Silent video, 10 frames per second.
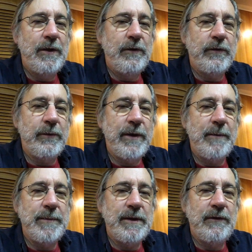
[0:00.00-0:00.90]
So
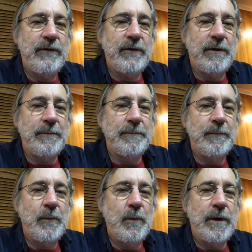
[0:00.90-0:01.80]
that means
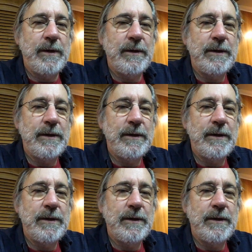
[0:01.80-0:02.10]
what